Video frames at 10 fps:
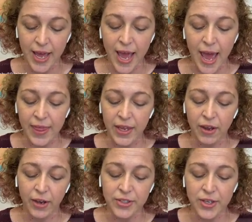And then
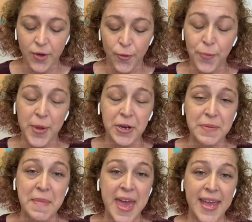also, Mary
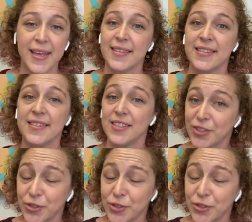May is still